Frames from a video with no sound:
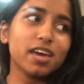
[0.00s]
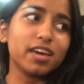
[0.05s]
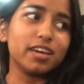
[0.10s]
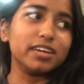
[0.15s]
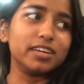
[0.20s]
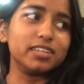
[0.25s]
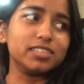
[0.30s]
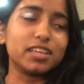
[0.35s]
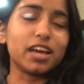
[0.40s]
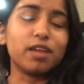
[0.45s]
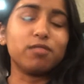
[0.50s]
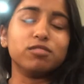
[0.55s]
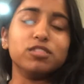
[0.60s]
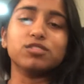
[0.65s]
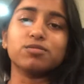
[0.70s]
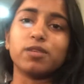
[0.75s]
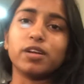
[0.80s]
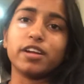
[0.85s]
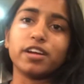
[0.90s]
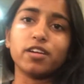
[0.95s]
is I
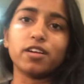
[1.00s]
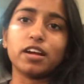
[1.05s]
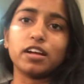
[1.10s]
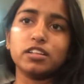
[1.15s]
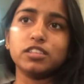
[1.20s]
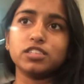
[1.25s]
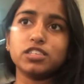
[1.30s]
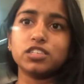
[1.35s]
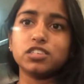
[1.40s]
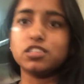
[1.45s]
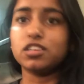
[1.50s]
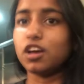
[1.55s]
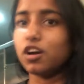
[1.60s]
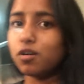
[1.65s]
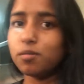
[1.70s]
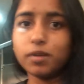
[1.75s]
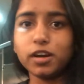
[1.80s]
was running around so